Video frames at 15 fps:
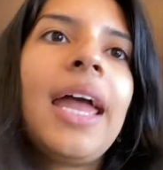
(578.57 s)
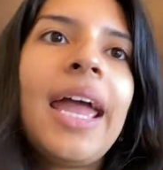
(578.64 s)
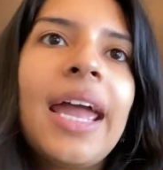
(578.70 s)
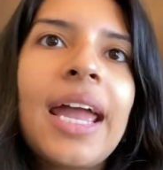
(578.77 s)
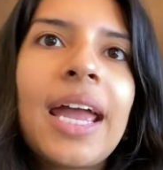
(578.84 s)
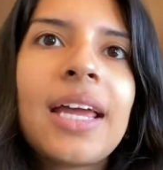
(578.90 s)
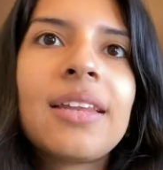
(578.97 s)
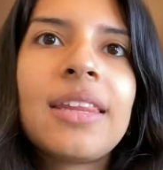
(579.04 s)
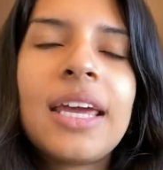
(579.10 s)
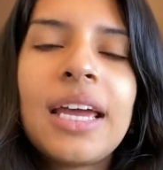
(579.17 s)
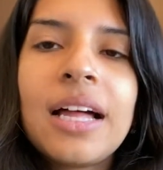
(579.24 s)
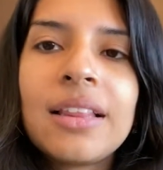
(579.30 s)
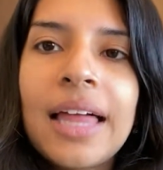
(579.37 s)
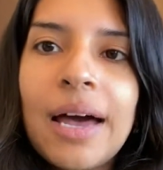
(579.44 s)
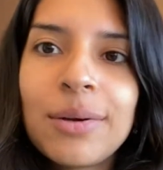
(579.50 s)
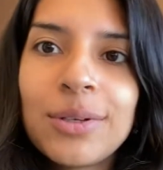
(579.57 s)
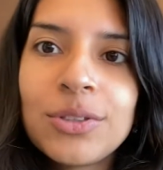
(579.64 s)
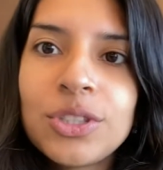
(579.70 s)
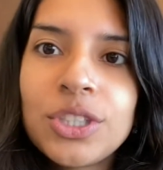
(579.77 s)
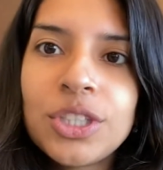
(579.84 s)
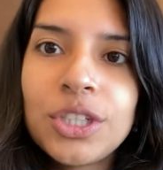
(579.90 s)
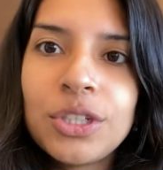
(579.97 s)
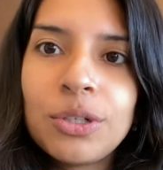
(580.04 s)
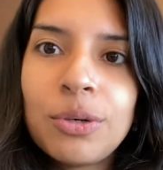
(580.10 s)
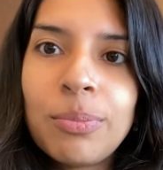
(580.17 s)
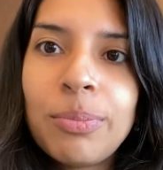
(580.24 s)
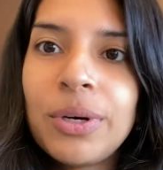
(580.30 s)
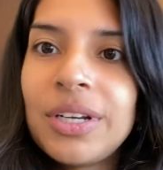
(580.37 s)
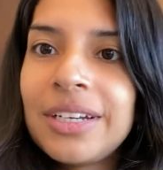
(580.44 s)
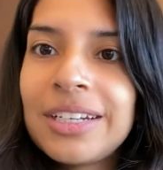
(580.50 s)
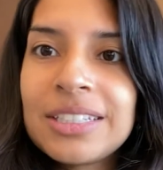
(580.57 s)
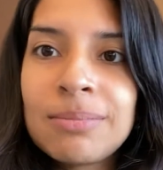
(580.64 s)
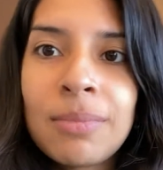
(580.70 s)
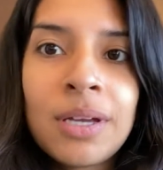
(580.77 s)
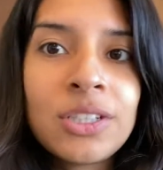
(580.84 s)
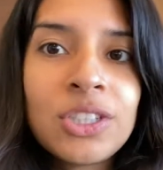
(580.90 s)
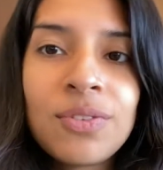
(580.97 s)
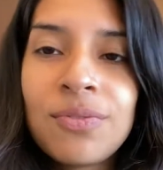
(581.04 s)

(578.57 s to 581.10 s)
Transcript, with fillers: and they allow you to put in as much